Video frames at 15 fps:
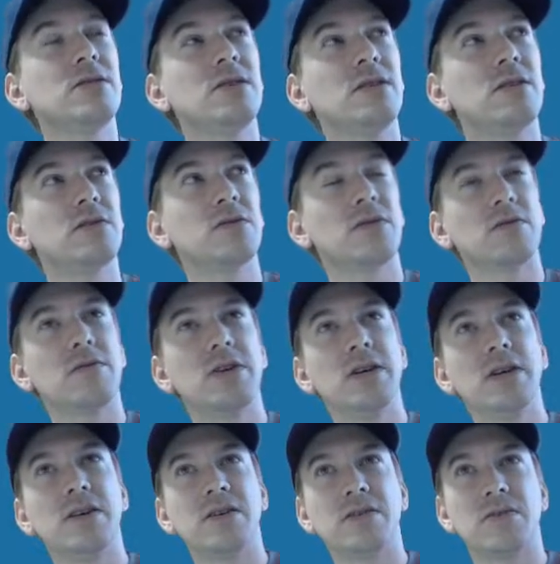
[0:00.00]

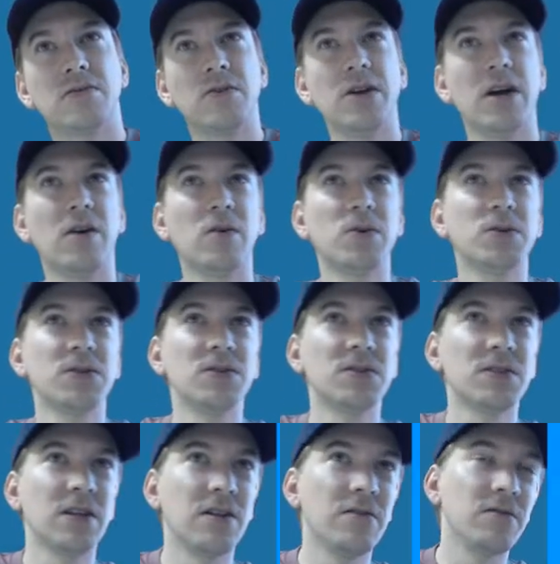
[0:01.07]
3 hours
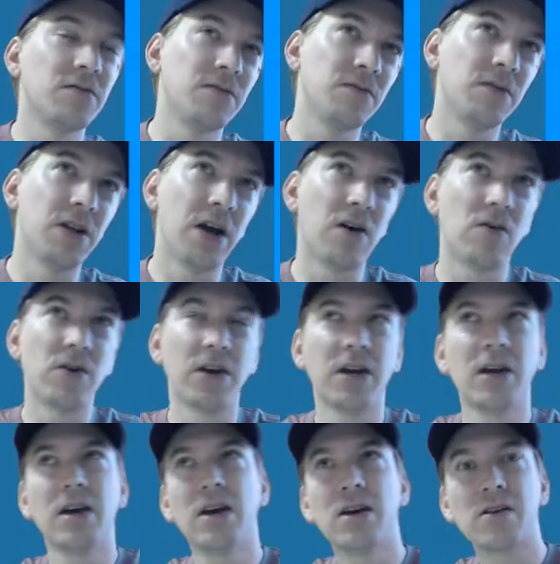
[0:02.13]
instead of an hour and a
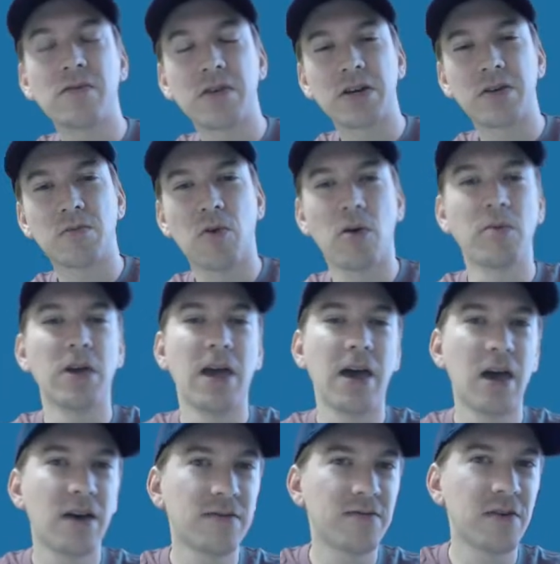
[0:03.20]
half, I could probably
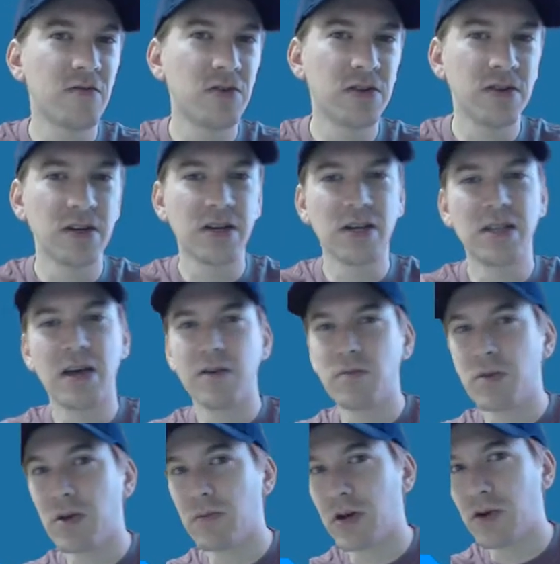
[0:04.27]
have everything, and that'd
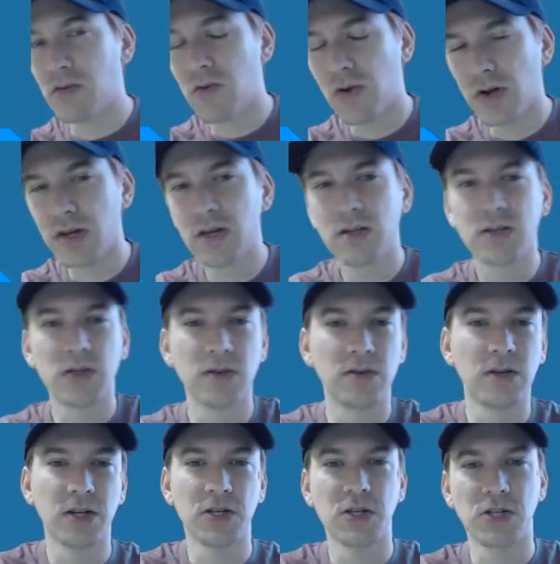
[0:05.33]
be about right, so
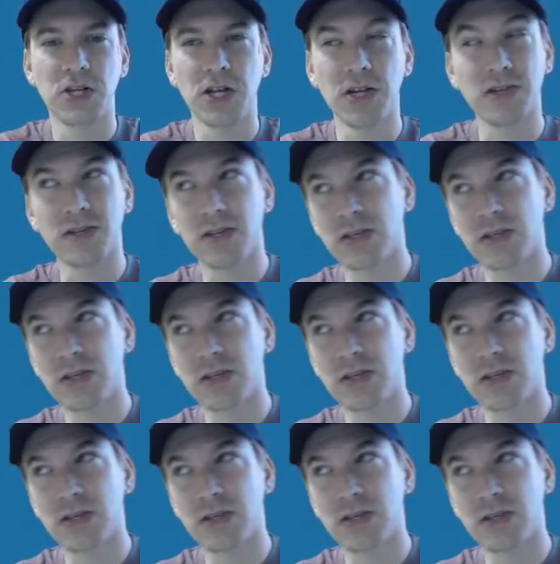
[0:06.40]
I should change this to